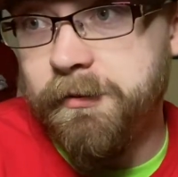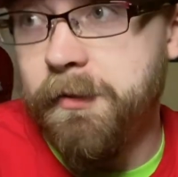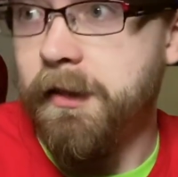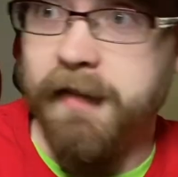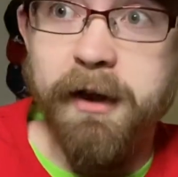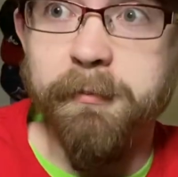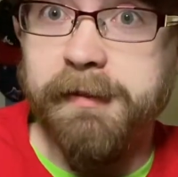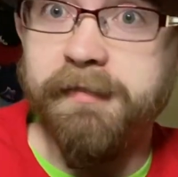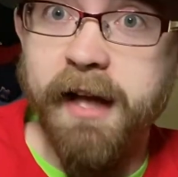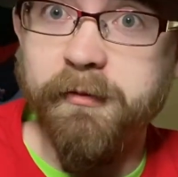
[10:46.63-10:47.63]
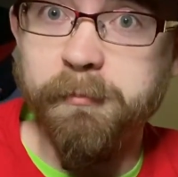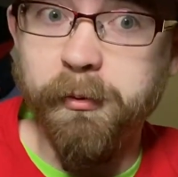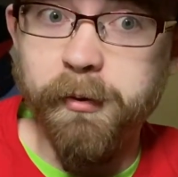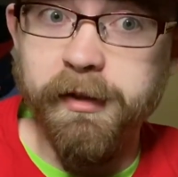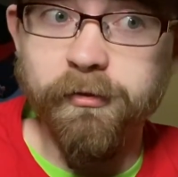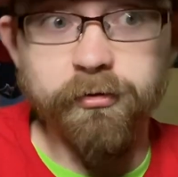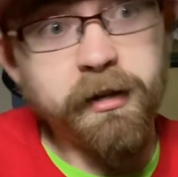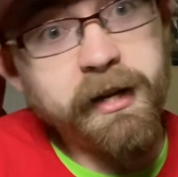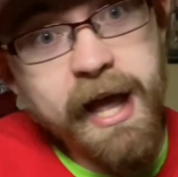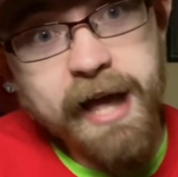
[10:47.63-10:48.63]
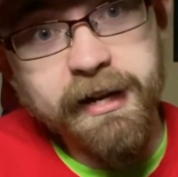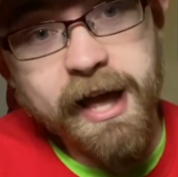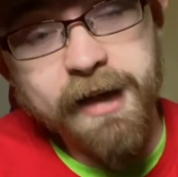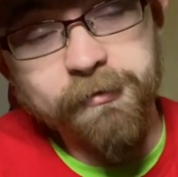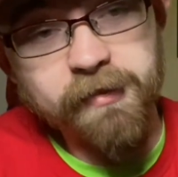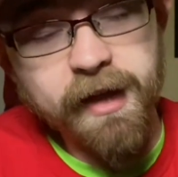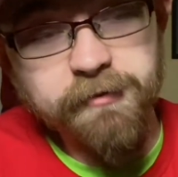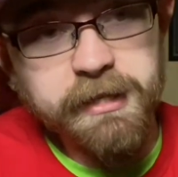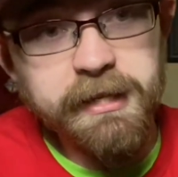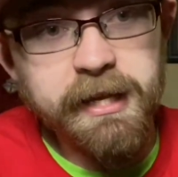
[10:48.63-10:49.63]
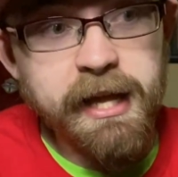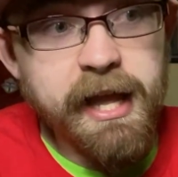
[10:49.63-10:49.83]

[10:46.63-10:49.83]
Then that would be 7 points. Trinidad would have 7.